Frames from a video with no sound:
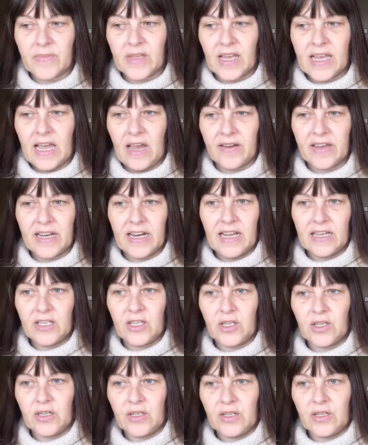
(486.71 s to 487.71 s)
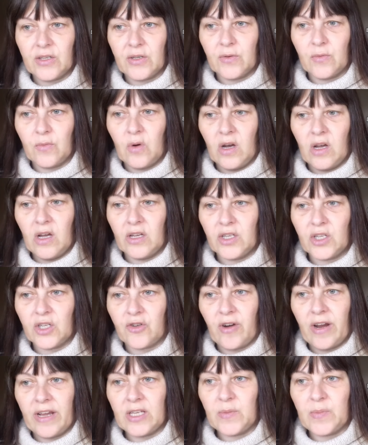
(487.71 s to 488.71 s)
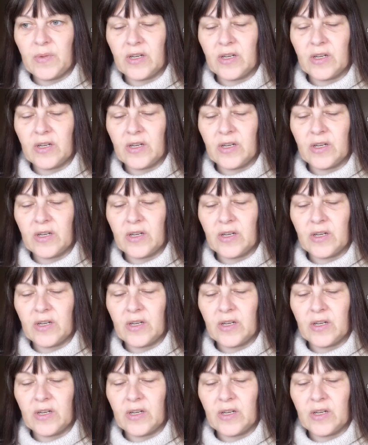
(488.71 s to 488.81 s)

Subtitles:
calculations were strange,